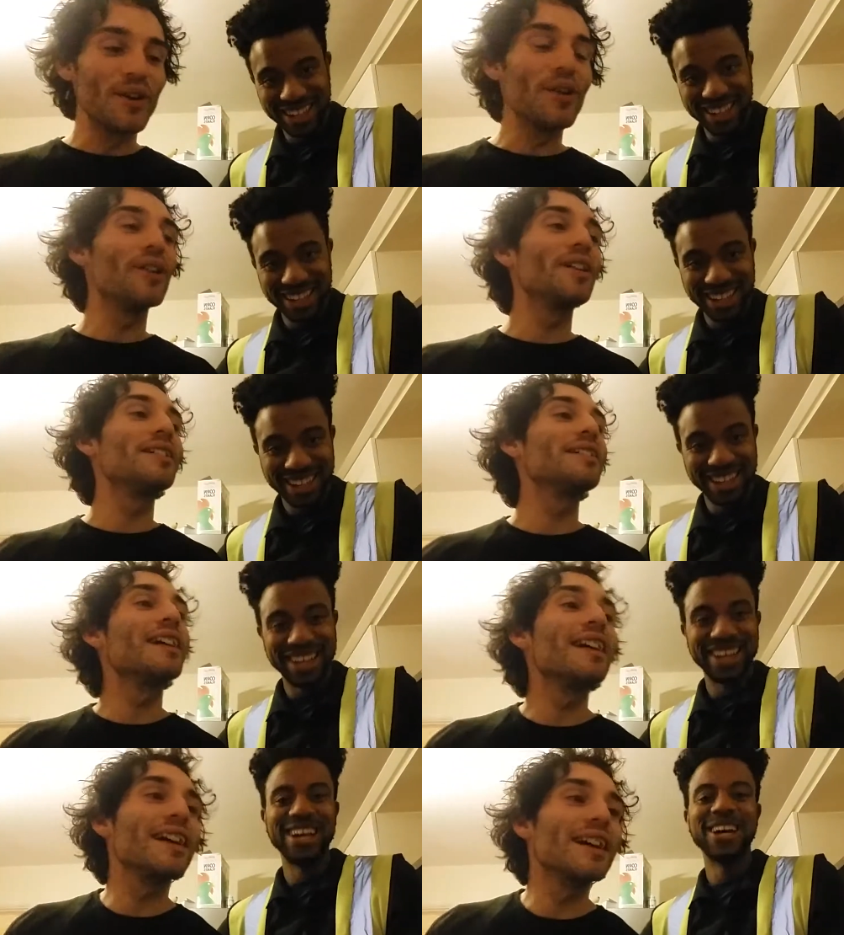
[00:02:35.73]
Speaker 1: or
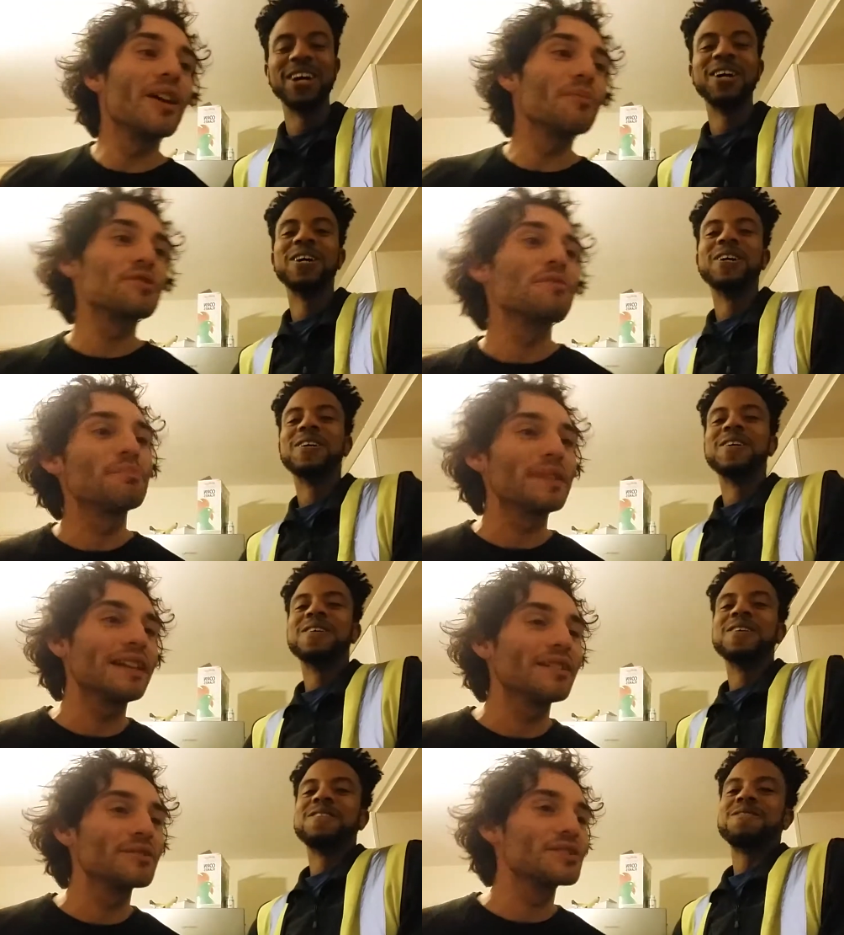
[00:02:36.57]
uh, option
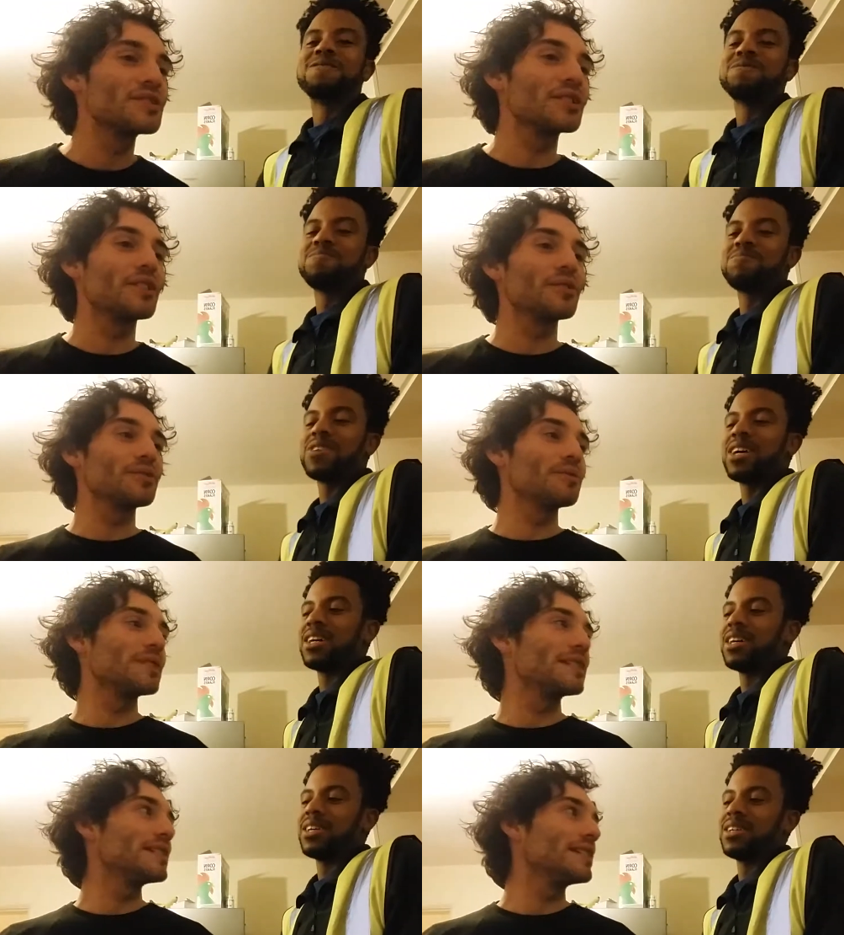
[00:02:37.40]
B was to go to yeah.
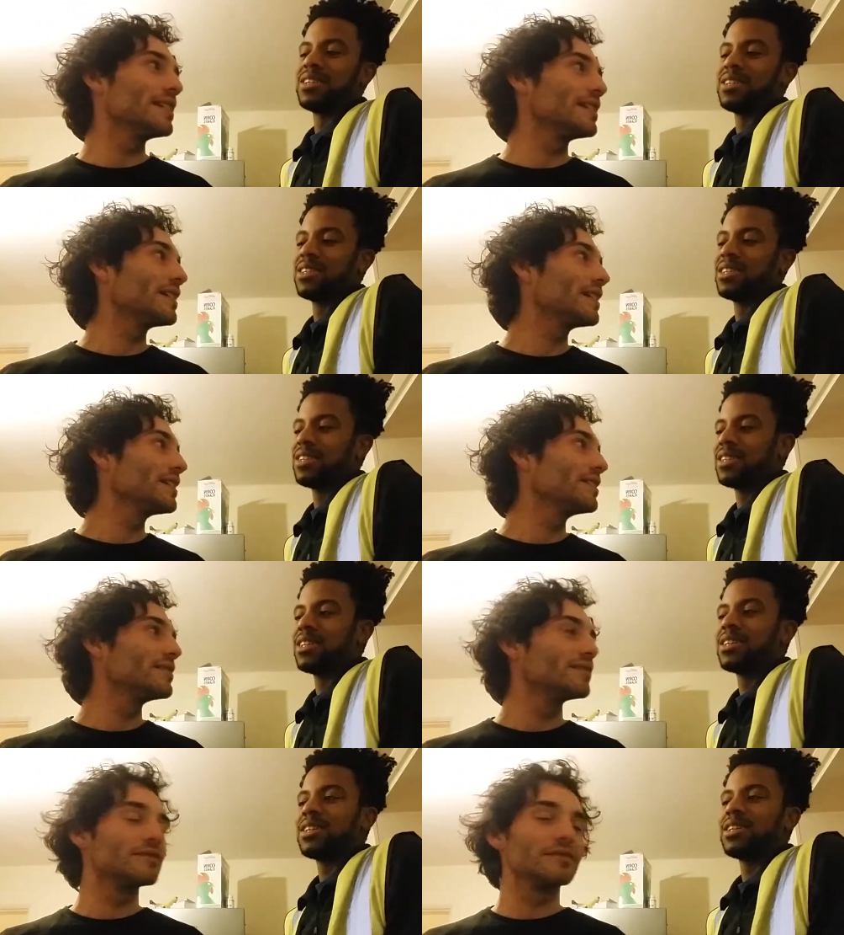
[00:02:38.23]
a CD
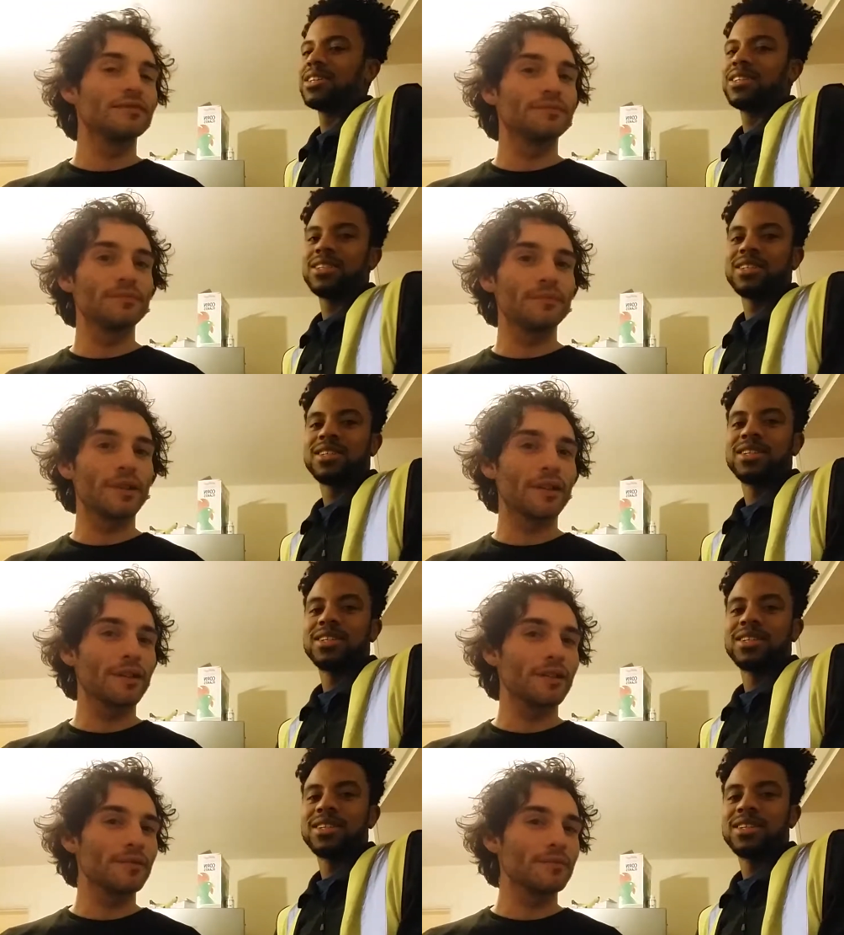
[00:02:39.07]

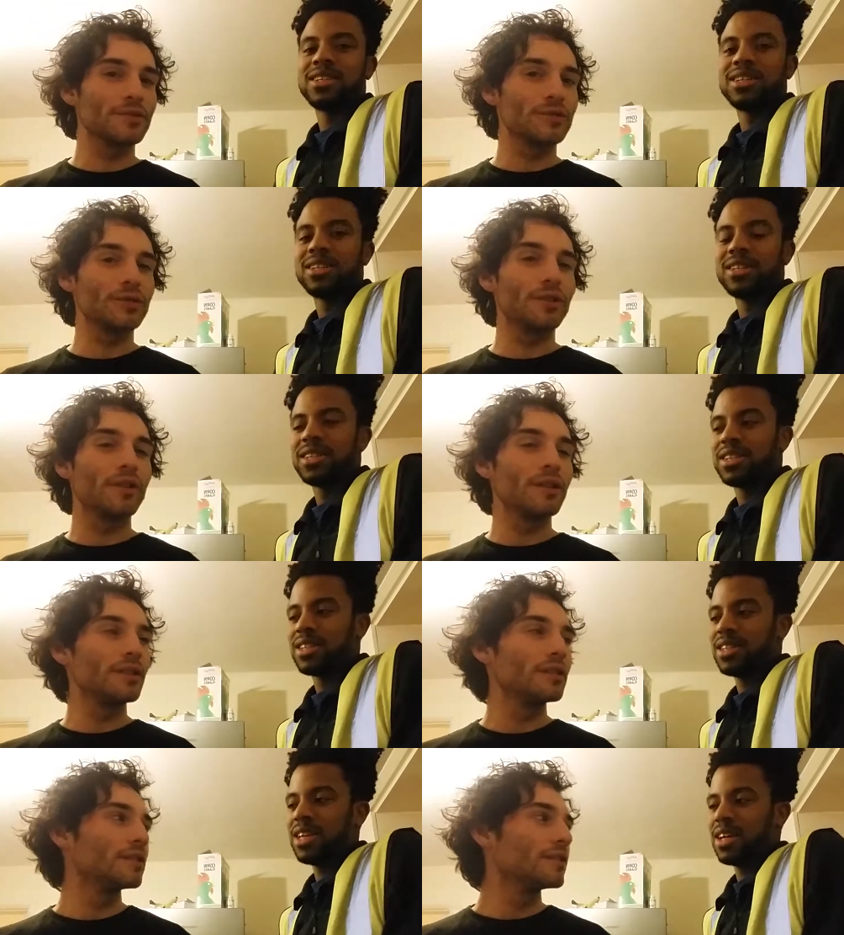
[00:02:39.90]
um,
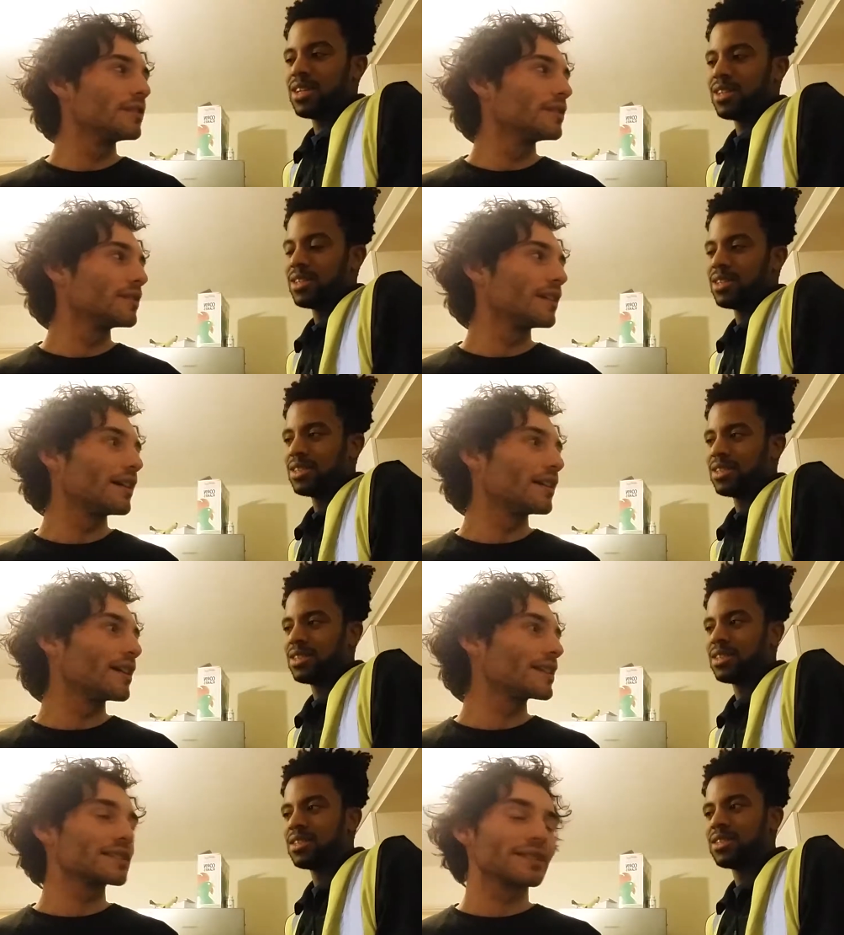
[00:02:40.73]
store. Yeah. And
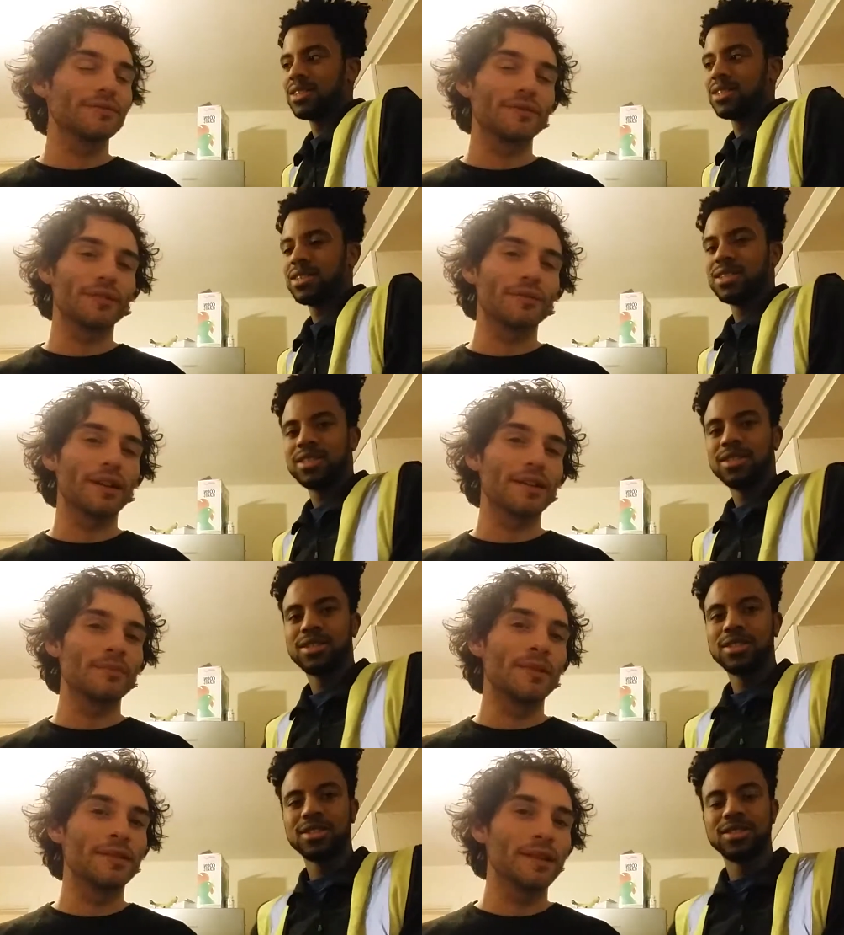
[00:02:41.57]
ask for a
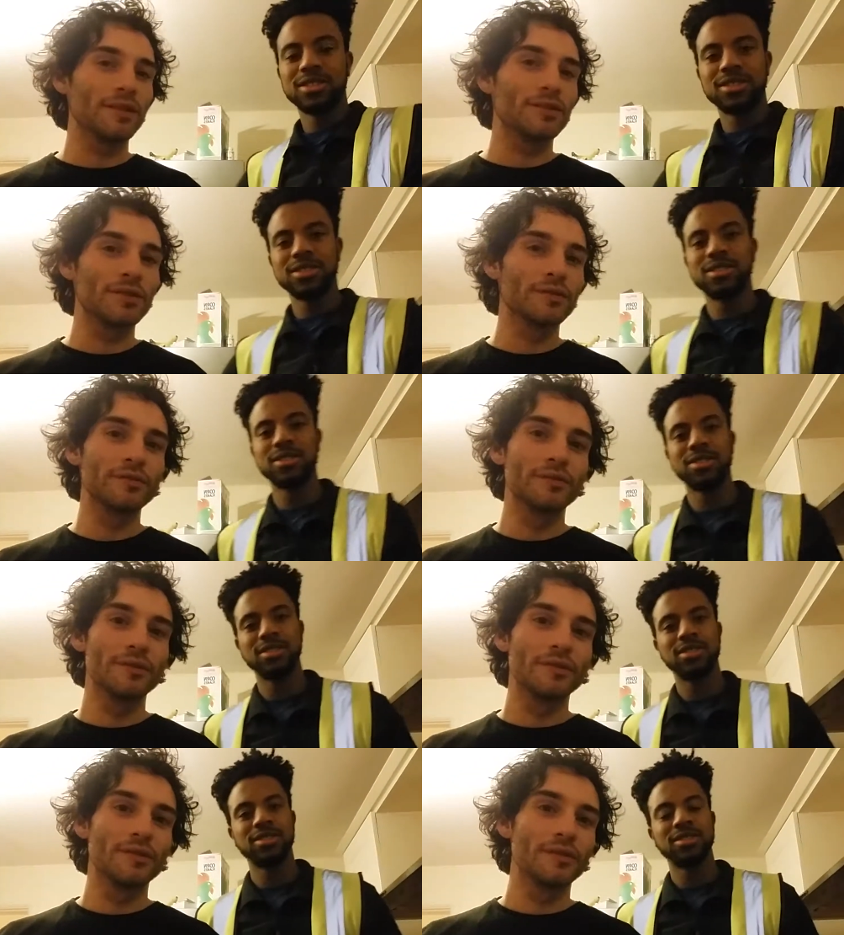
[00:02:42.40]
recommendation,
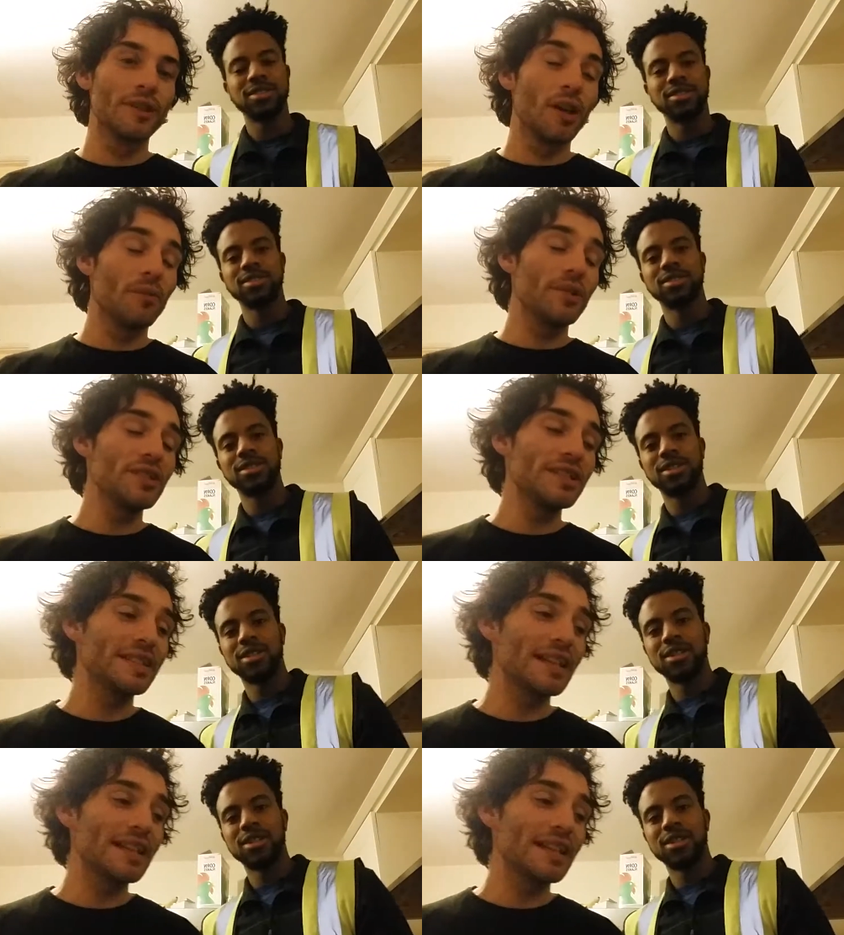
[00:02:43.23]
which he